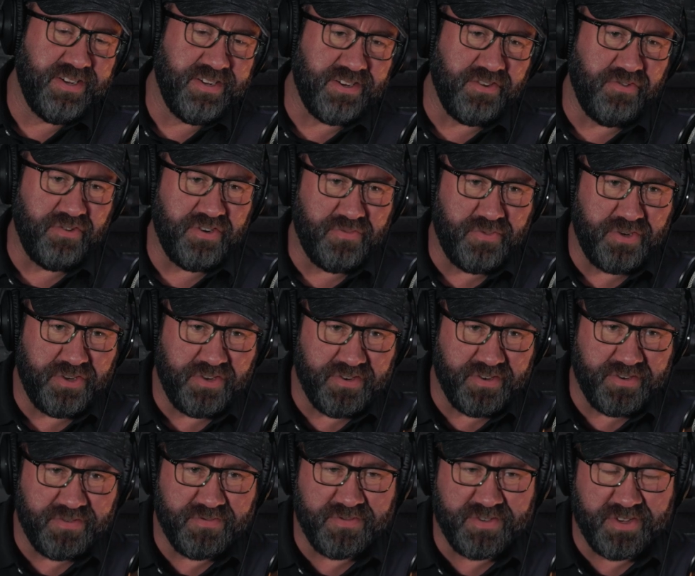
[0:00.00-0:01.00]
going to be
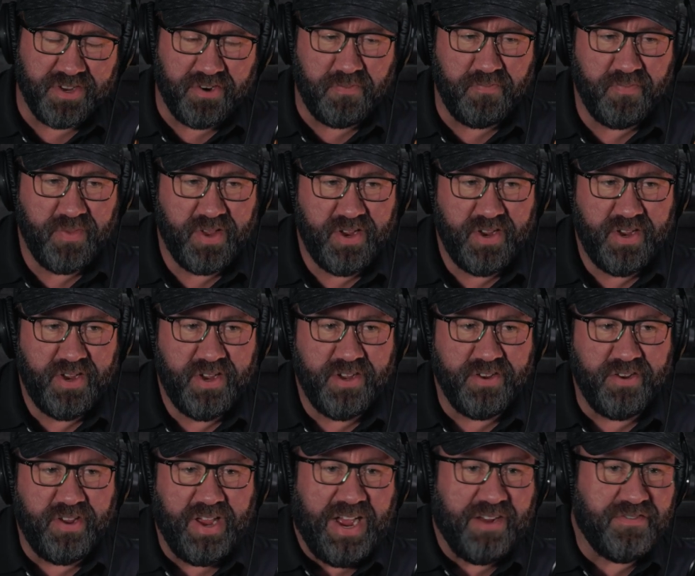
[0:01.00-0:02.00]
good. So
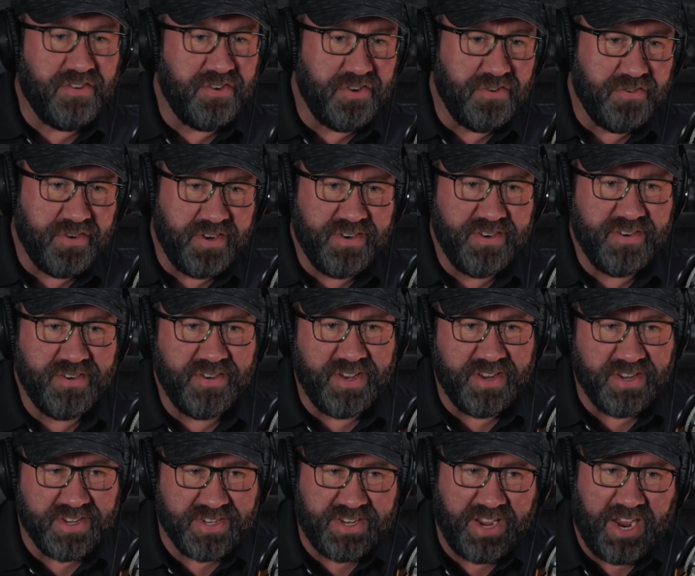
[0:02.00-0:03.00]
you have to do it. It
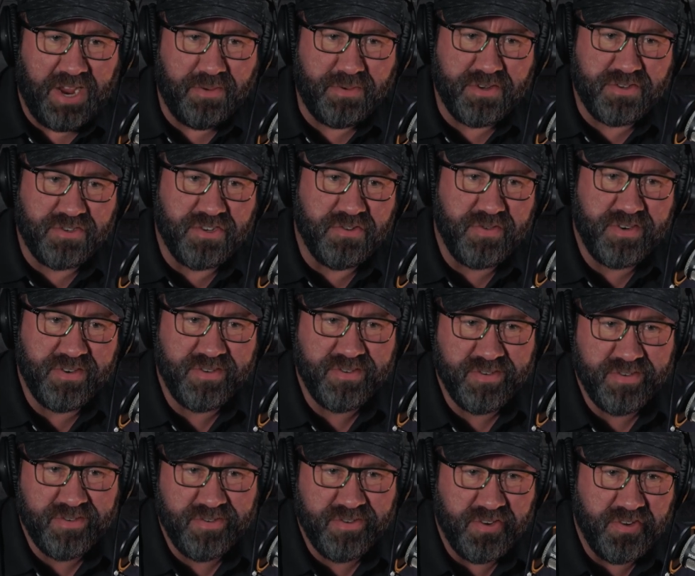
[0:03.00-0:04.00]
is time consuming.
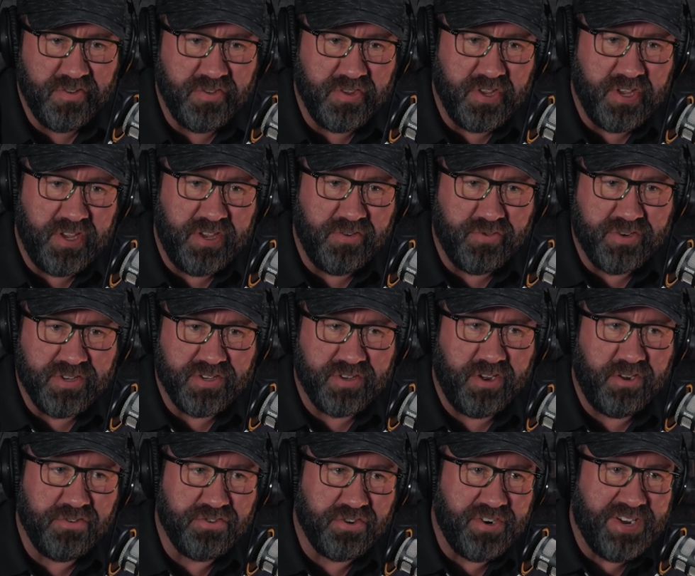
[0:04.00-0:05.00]
The
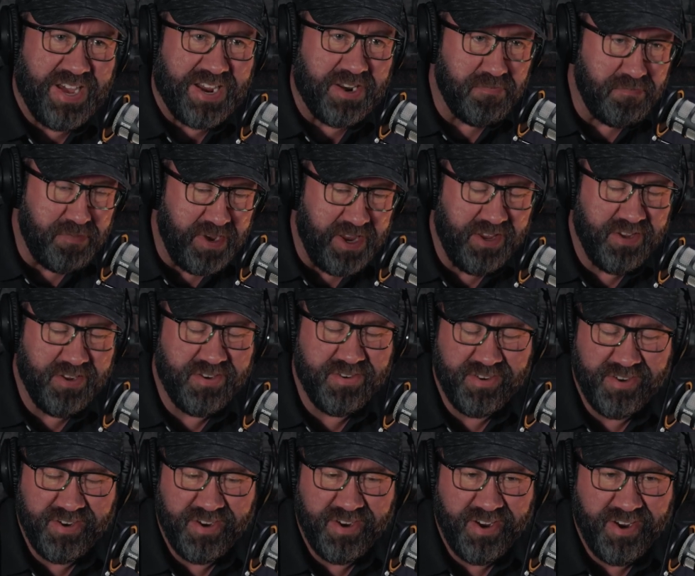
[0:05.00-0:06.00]
results are not immediate,
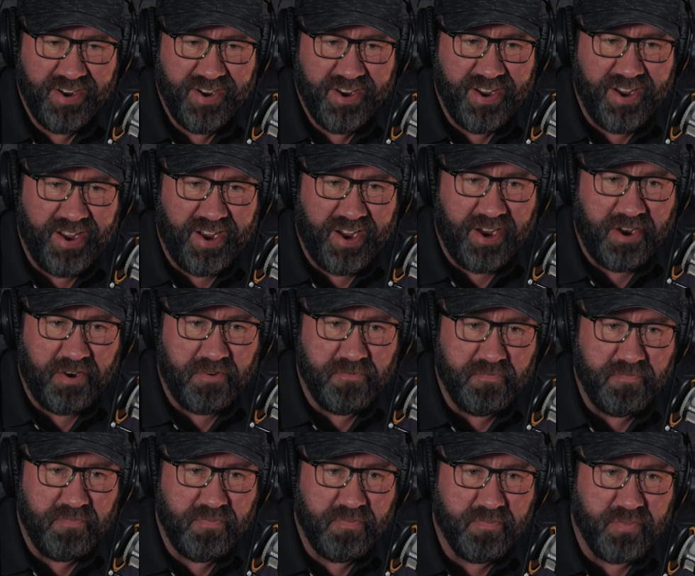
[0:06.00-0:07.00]

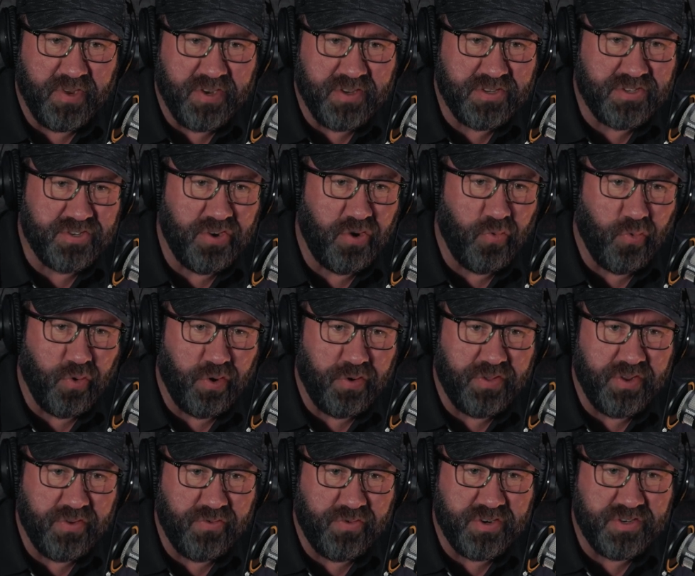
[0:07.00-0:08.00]
but so worth
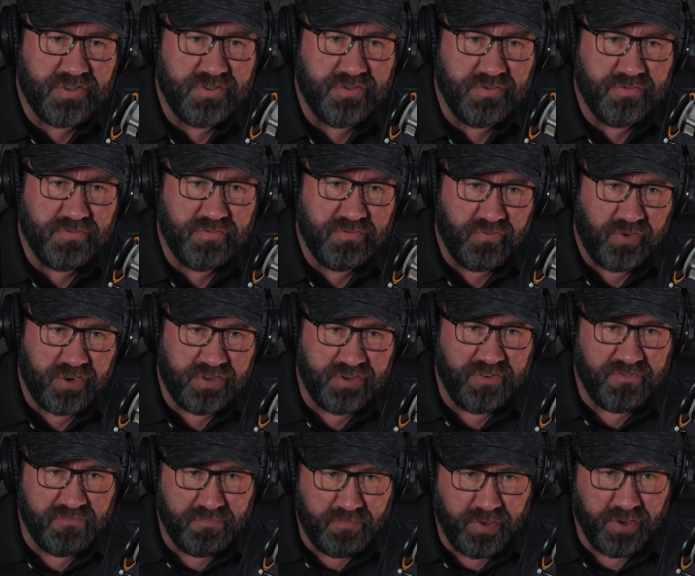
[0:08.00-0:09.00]
it once you
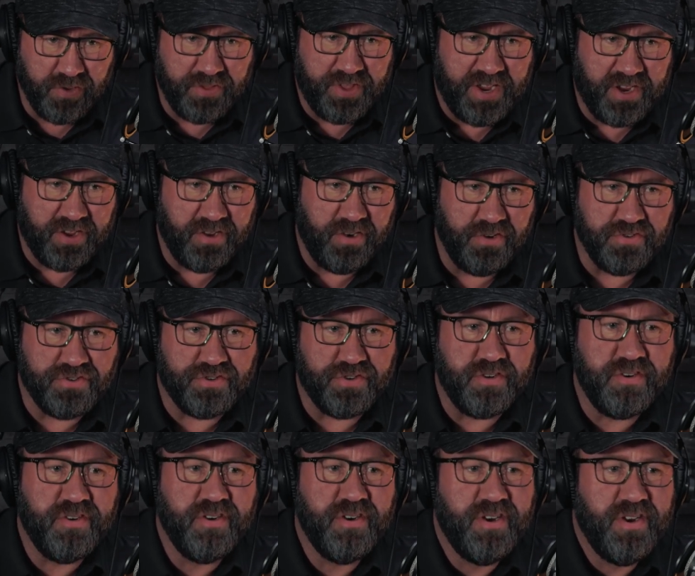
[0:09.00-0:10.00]
have built that culture.
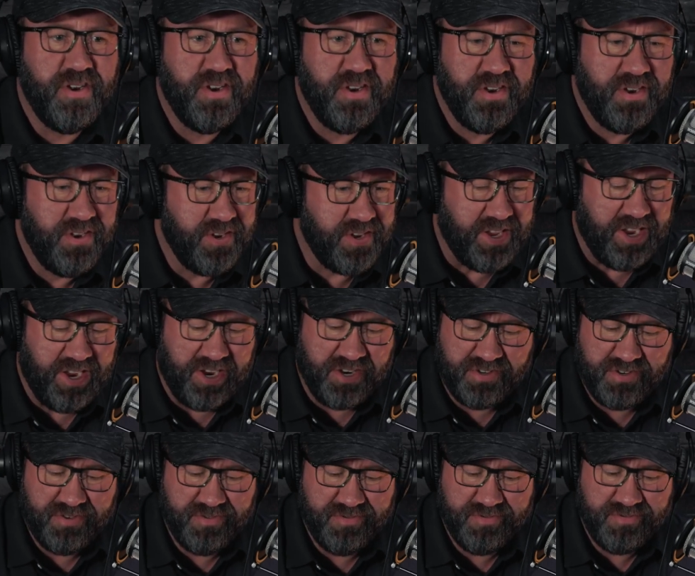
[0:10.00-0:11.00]
Gosh,
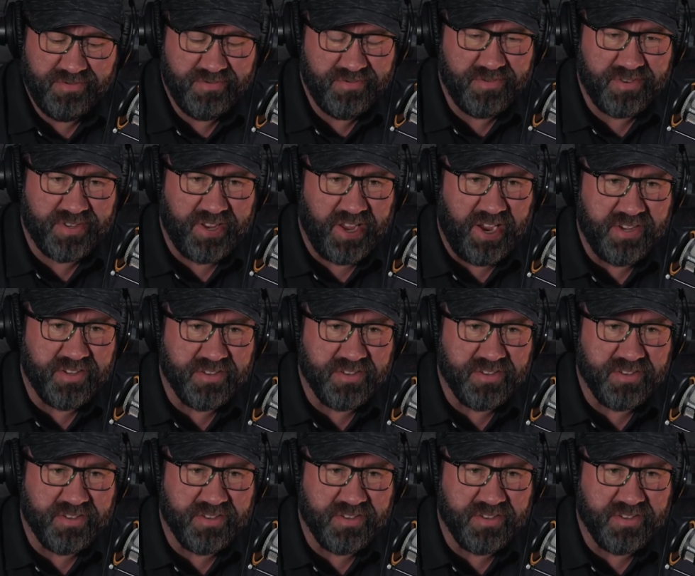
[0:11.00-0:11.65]
the sky's the